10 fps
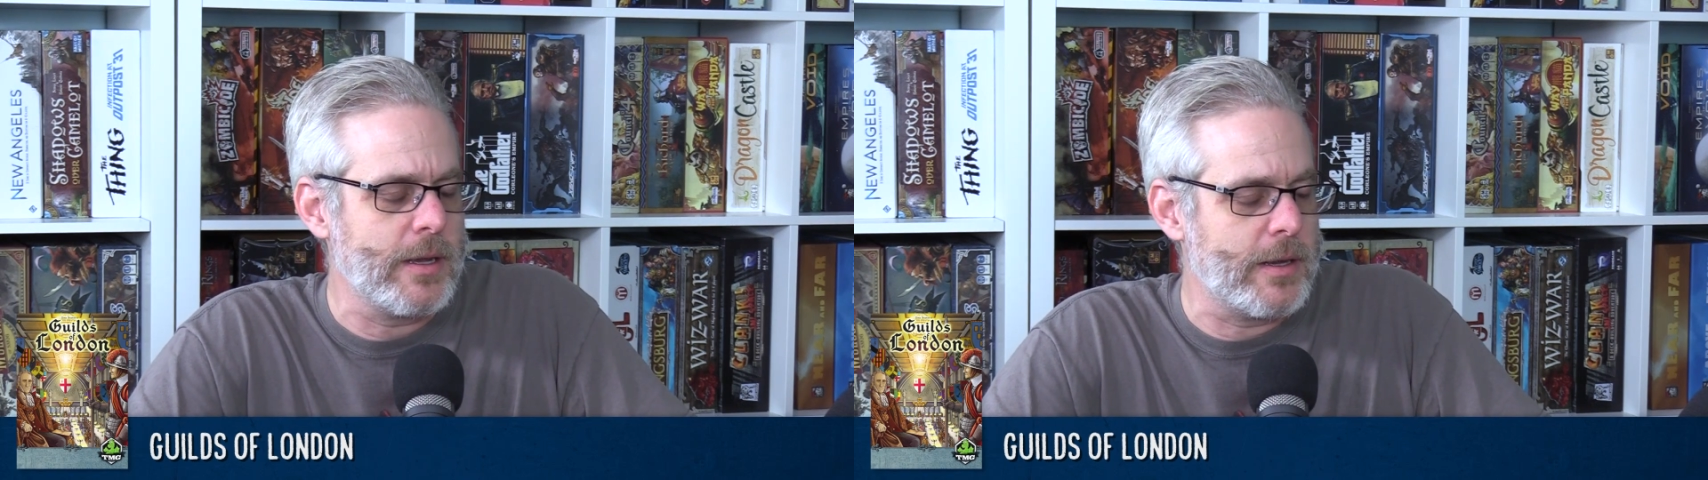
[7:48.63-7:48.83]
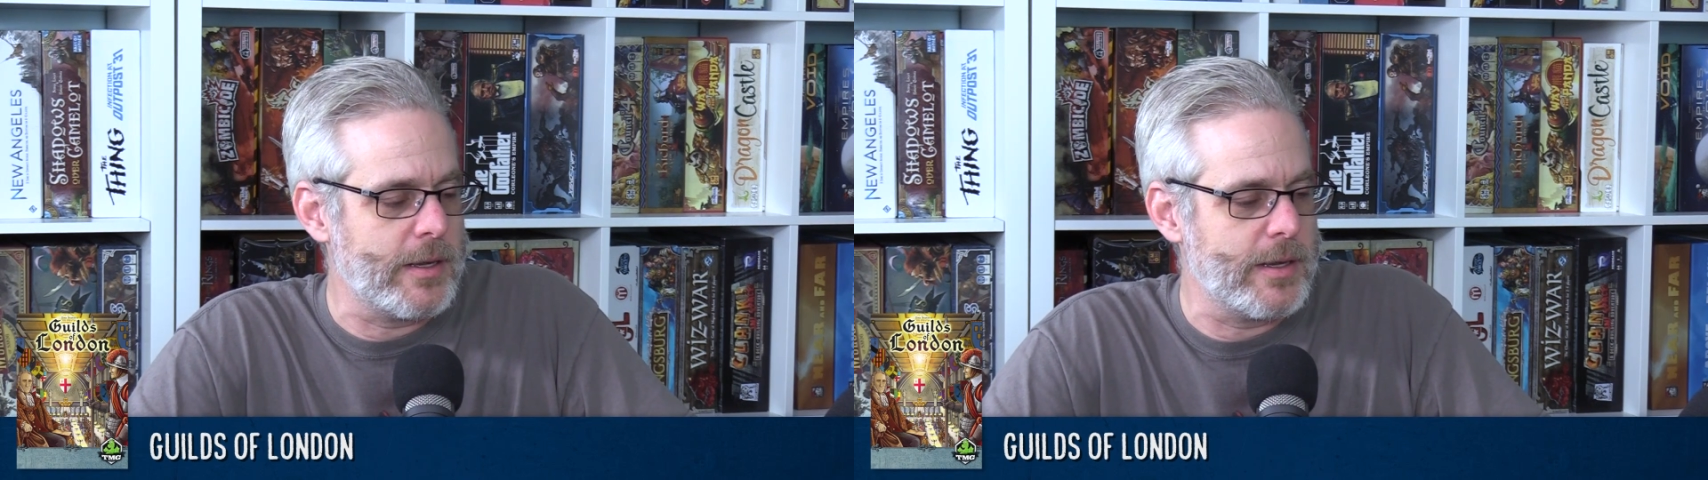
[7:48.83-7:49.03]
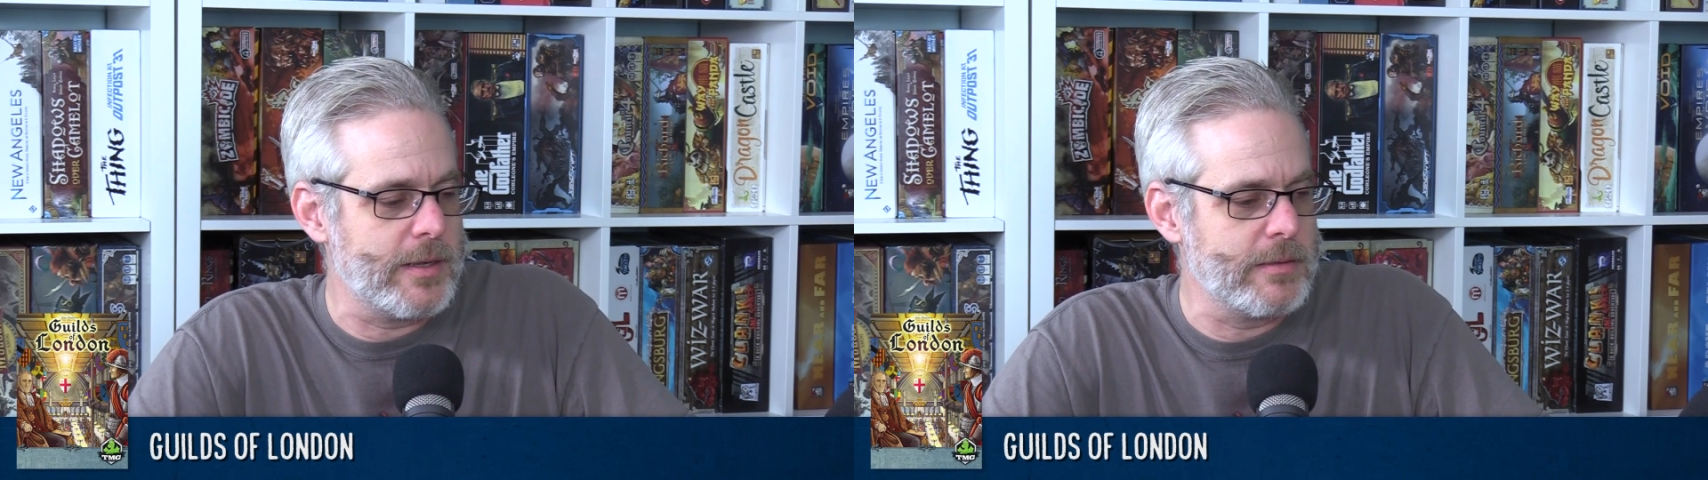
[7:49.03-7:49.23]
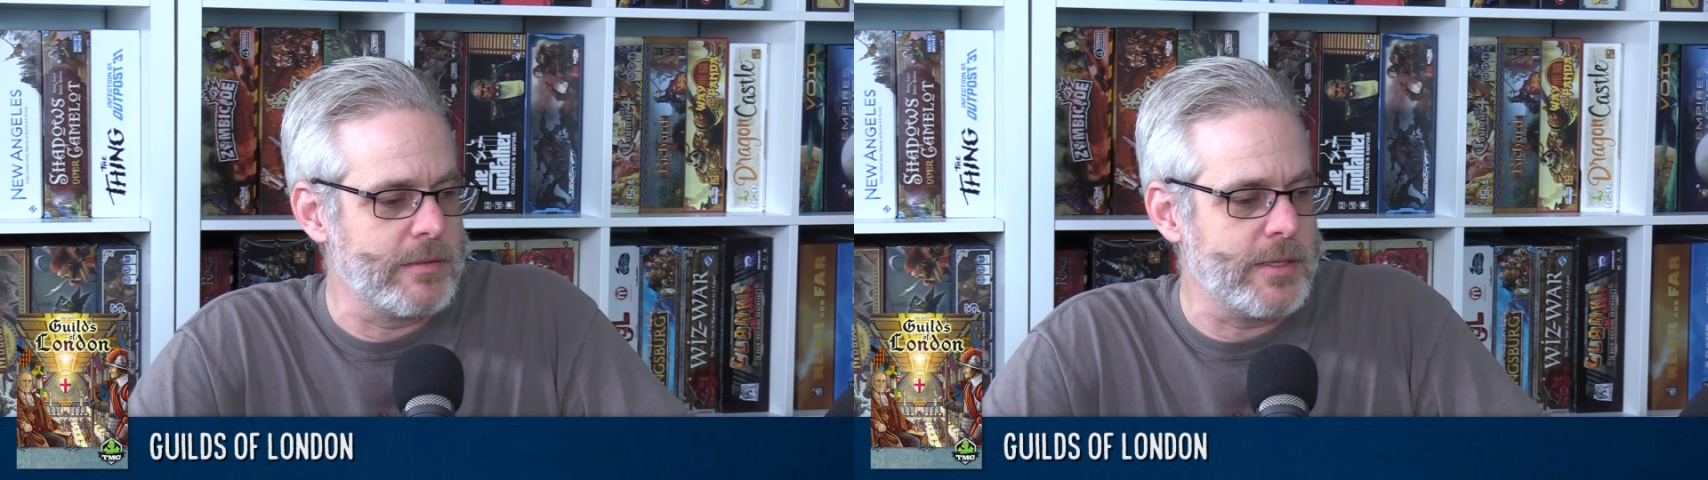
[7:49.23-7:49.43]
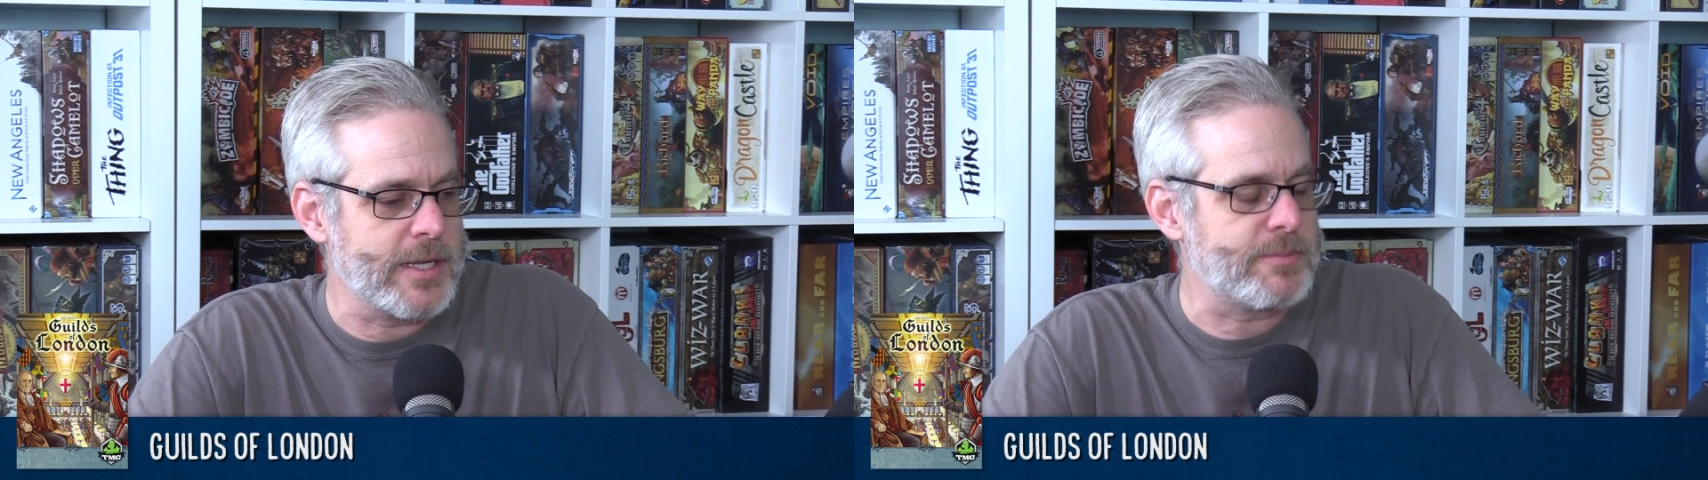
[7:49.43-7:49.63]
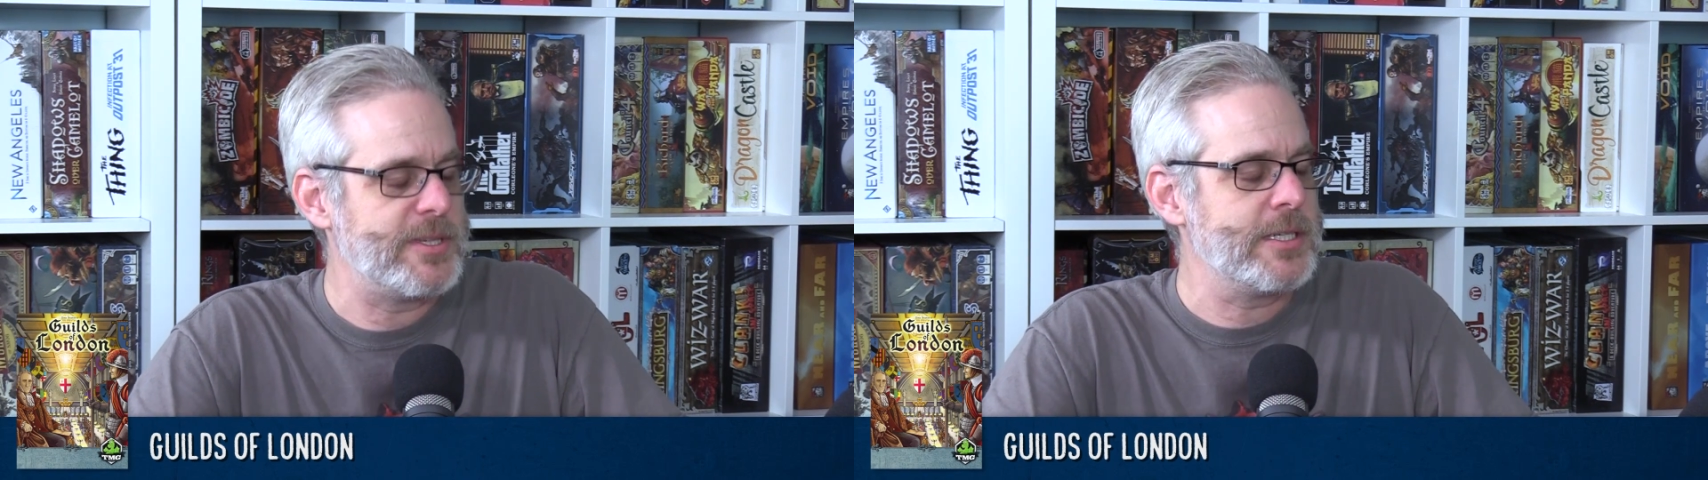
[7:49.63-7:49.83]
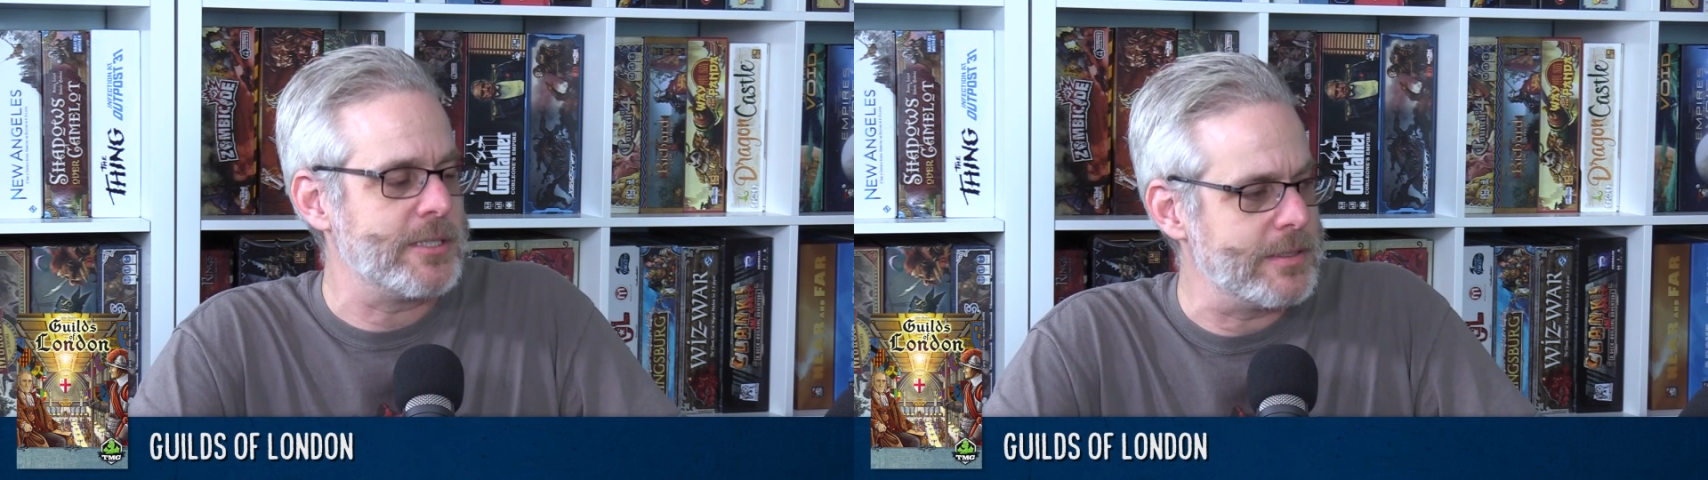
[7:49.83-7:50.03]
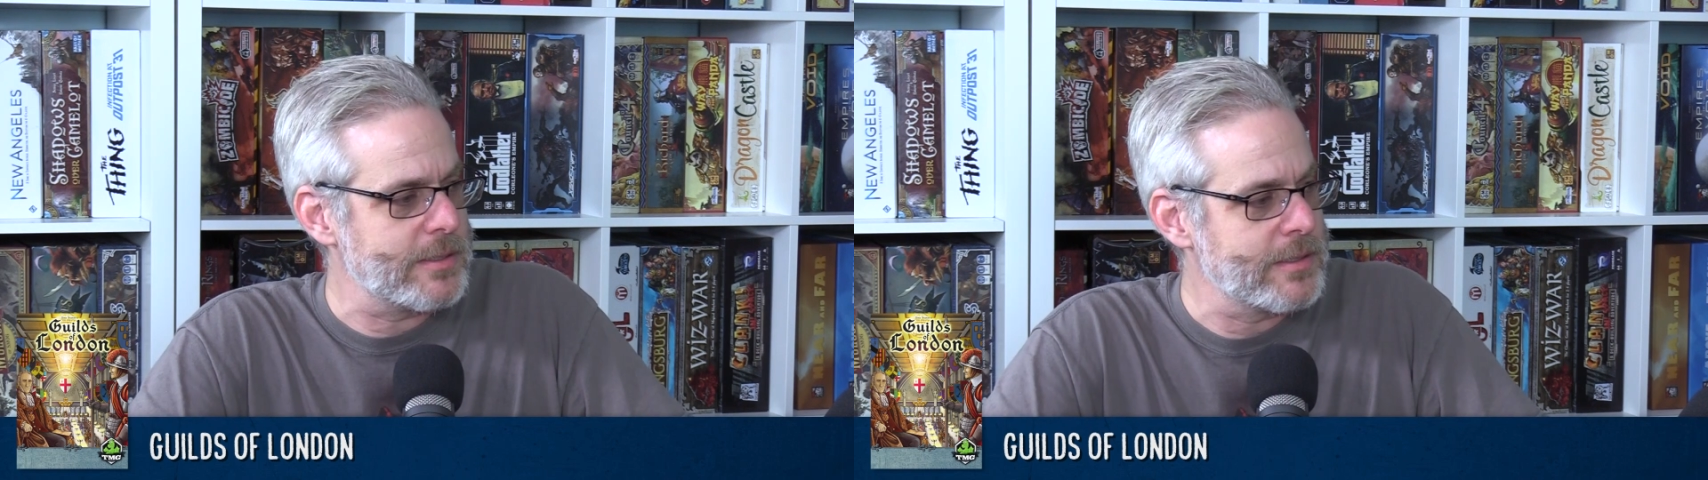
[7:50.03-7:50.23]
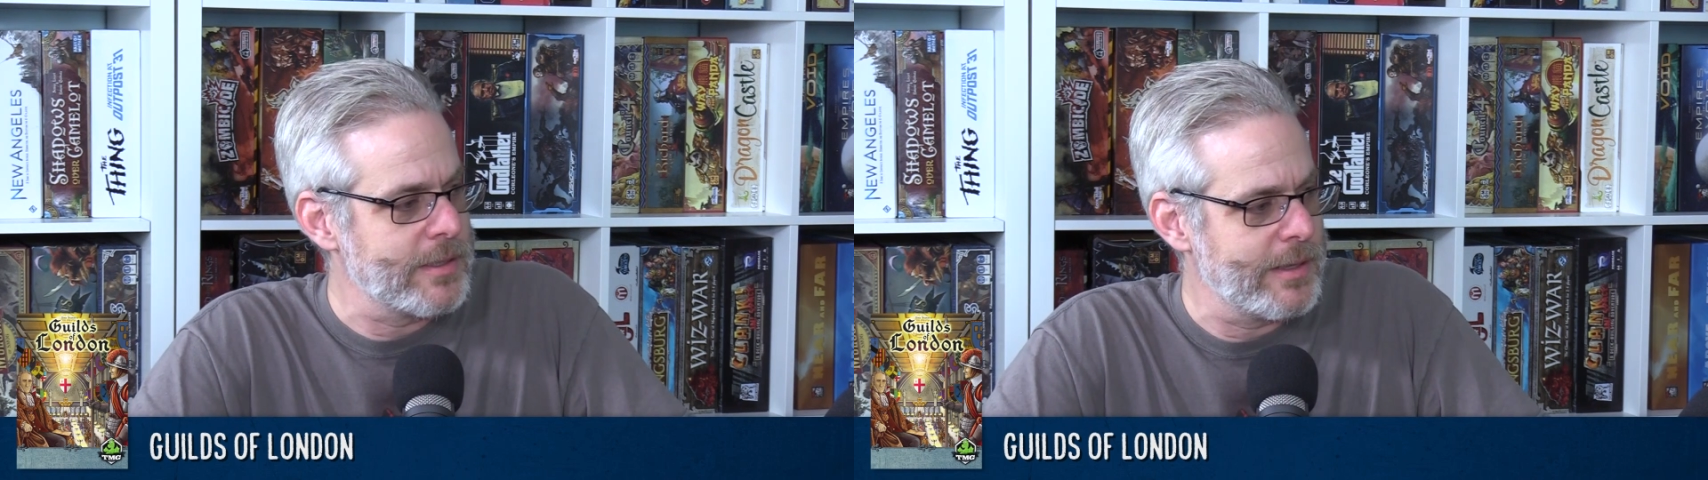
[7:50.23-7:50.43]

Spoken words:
expeditions.